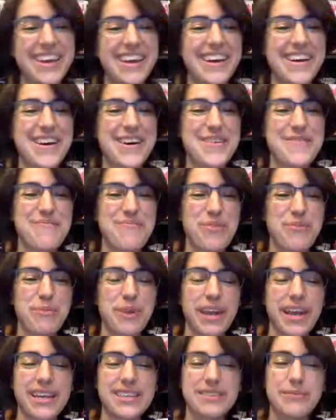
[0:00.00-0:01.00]

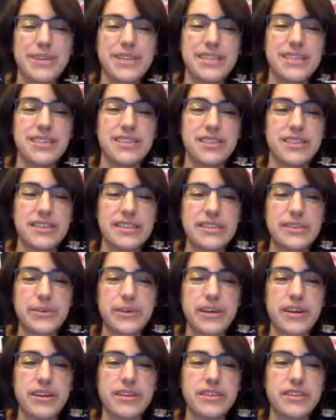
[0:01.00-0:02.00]
But I asked my teacher,
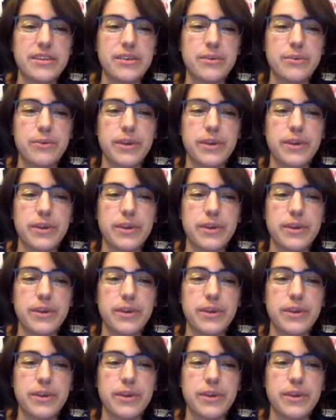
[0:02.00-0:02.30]
Joy Harjo,